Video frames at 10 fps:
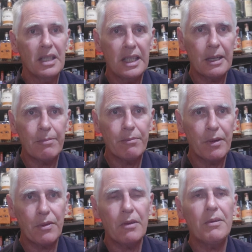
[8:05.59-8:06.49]
Now,
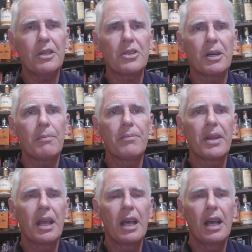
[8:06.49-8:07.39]
before I finish up,
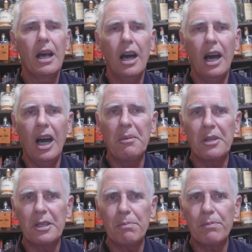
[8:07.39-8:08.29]
I'm
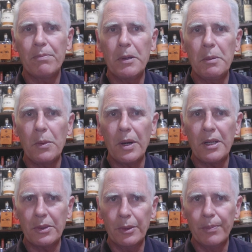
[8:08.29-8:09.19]
going to be a bit
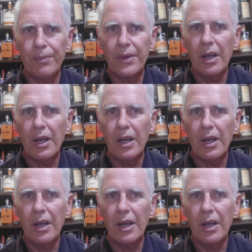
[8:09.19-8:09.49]
radical.